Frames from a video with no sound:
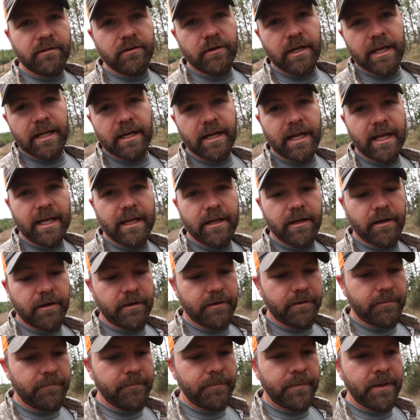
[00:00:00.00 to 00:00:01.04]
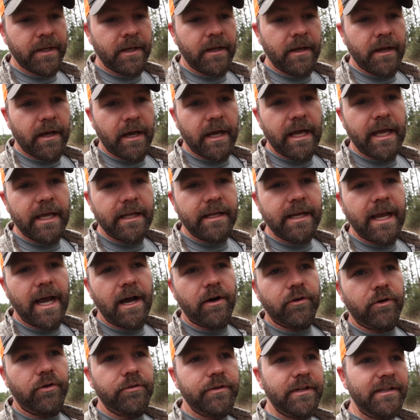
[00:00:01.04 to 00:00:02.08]
to get a head
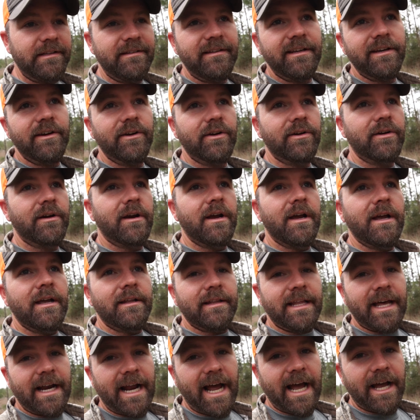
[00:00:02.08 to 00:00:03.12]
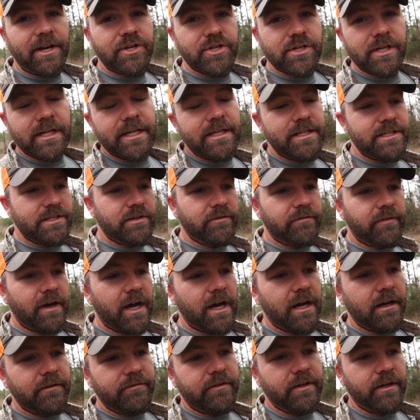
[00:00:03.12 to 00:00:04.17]
count on the deer that actually
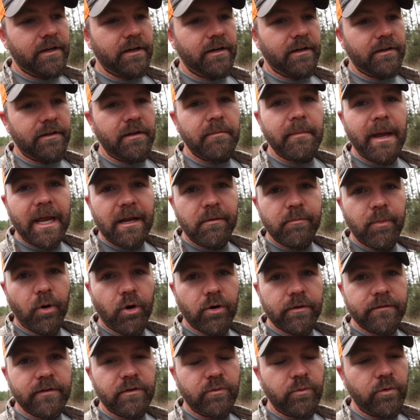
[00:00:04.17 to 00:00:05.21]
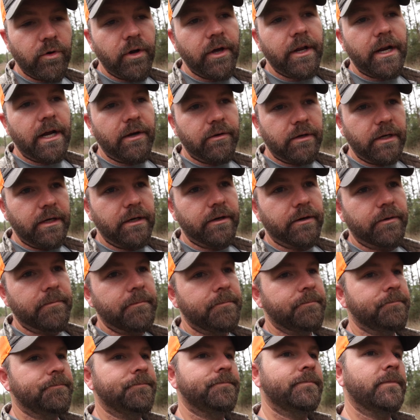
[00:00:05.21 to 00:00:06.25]
survived the main part of the rut out here.
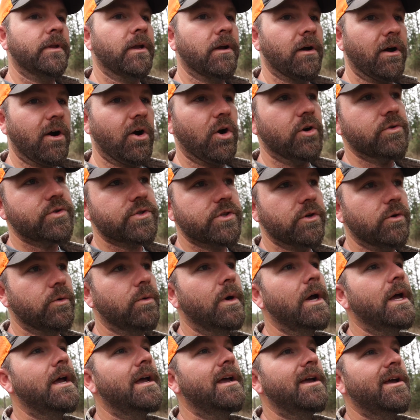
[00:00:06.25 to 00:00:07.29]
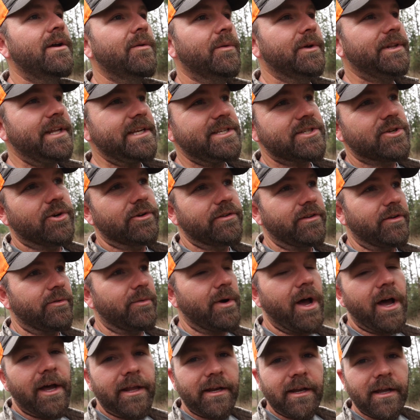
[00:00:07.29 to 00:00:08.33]
Also, when they start to
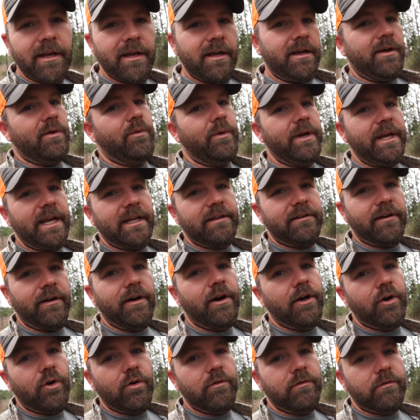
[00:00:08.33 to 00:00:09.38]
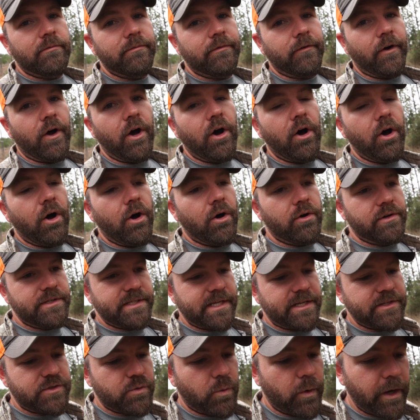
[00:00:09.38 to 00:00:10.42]
rot, we get to hunt over them for hogs
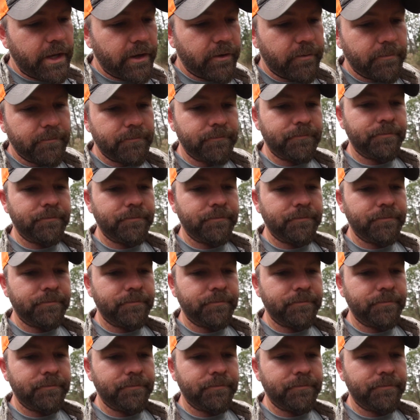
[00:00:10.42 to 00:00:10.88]
as well.